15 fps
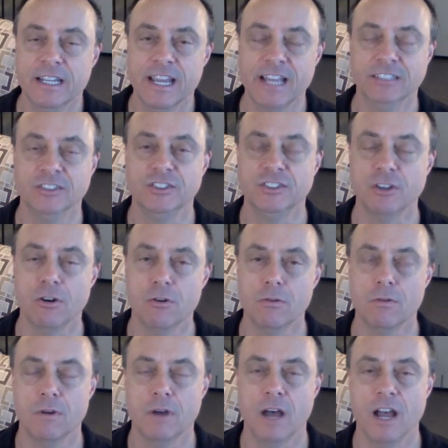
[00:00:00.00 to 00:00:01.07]
And
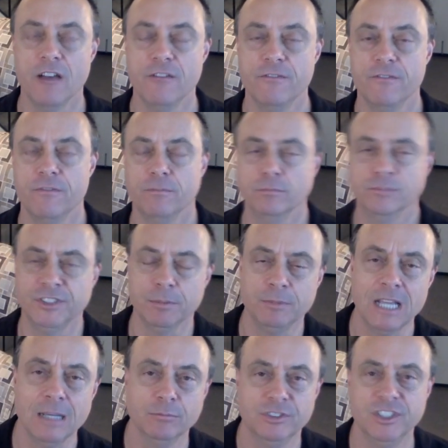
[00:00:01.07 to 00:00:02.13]
so I've
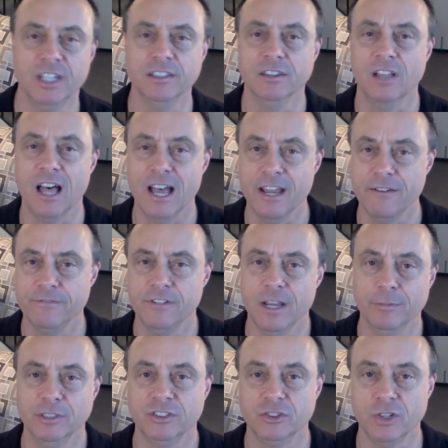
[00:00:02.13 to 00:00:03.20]
sometimes done live
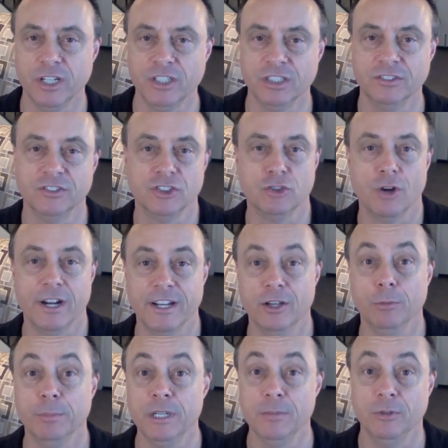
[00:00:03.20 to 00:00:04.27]
demonstrations to try to
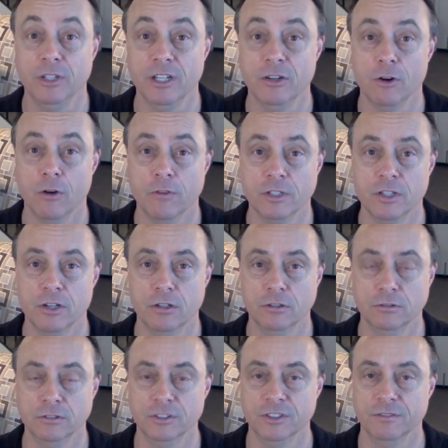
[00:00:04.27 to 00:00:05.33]
help people hear
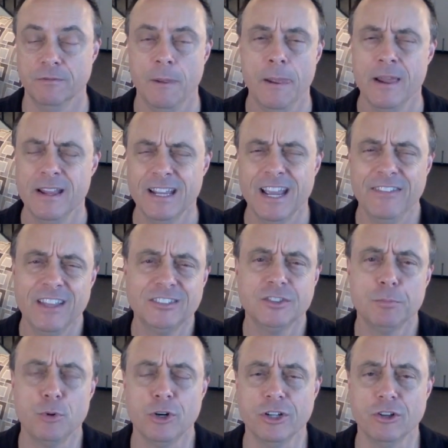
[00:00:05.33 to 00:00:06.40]
overtones, and that's a
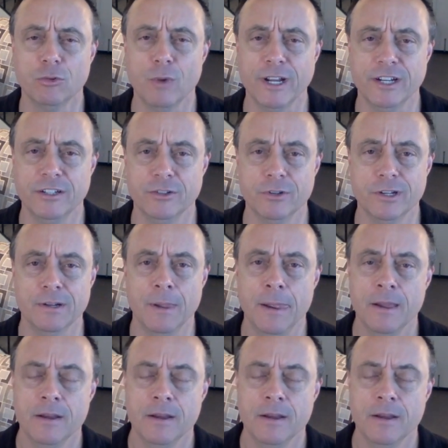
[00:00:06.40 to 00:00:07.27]
pretty good way to do it.